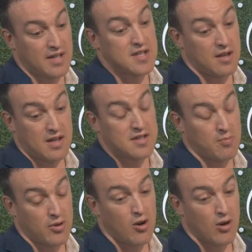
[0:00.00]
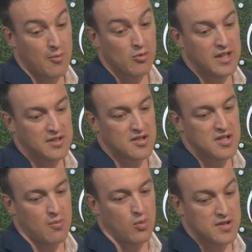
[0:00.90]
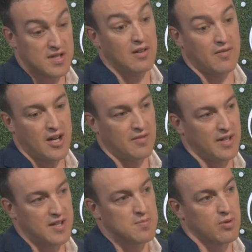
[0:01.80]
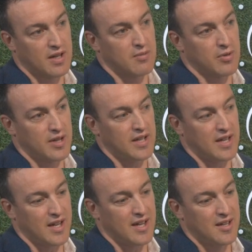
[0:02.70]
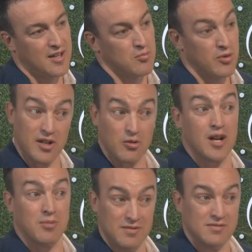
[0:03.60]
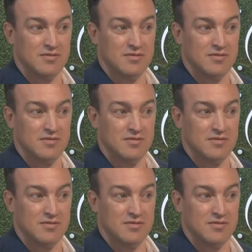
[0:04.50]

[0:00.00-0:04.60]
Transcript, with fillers: like that's a that's a program of research that we're still involved in and is pre pretty uh, pretty incredible.